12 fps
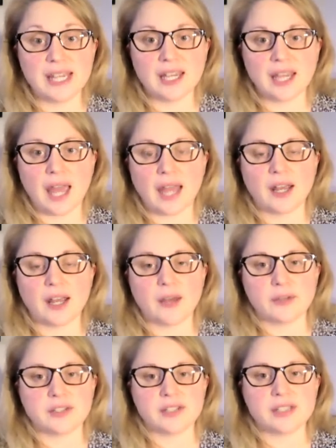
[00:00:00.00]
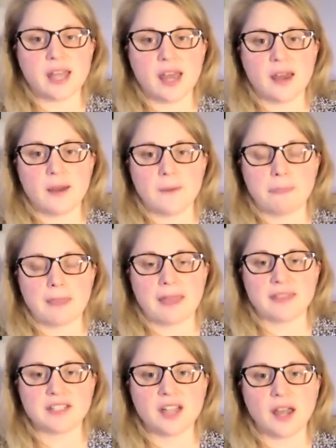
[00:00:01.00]
and I was at the
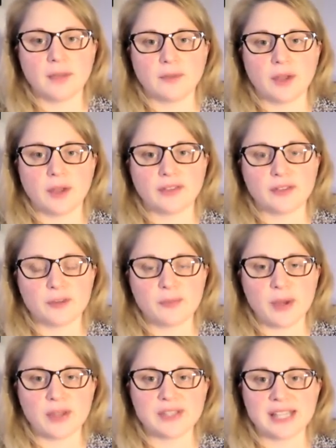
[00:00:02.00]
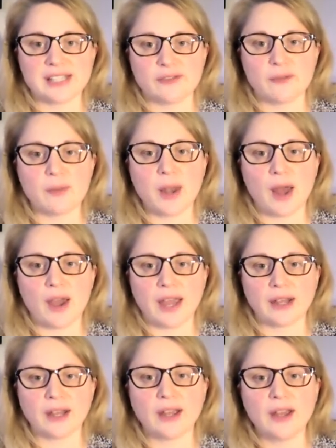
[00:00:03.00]
time going through the process of
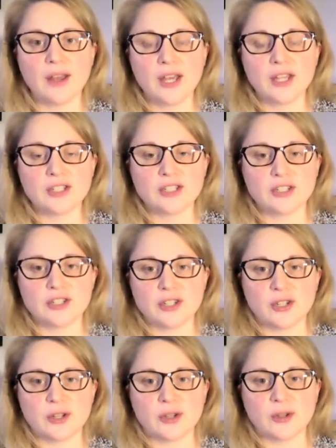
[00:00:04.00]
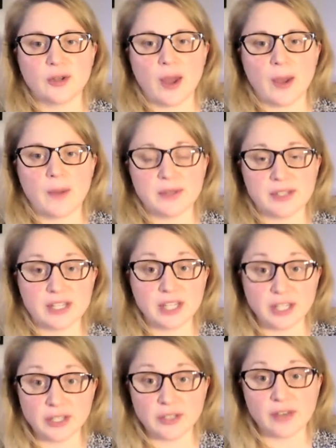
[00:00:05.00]
applying to do music at
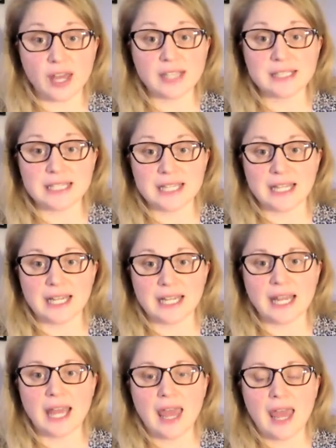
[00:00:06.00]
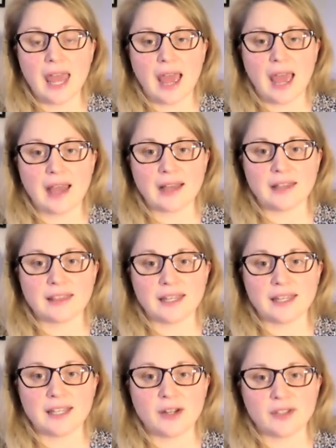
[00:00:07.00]
university, at
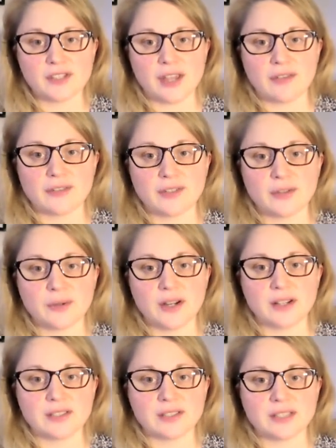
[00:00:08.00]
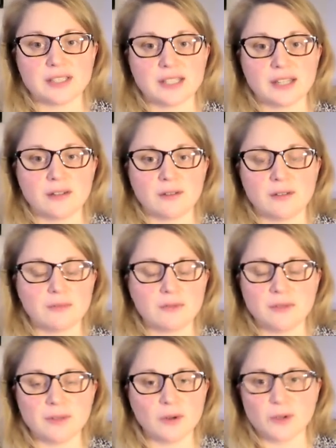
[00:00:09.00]
the conservatoires or
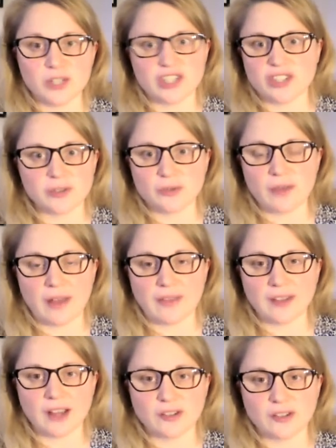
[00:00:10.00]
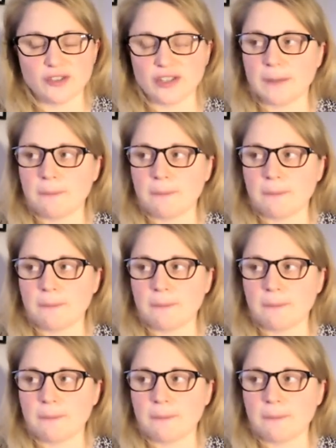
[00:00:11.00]
auditions all around the country.